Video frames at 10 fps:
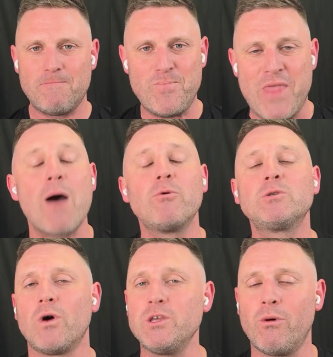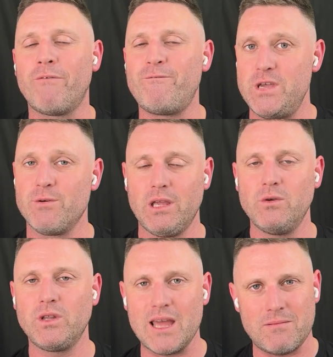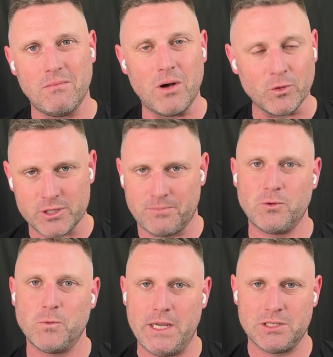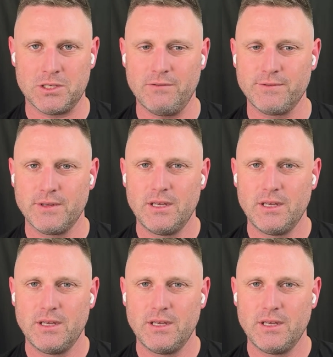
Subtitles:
That was what you were fearing you would get multiple weeks of.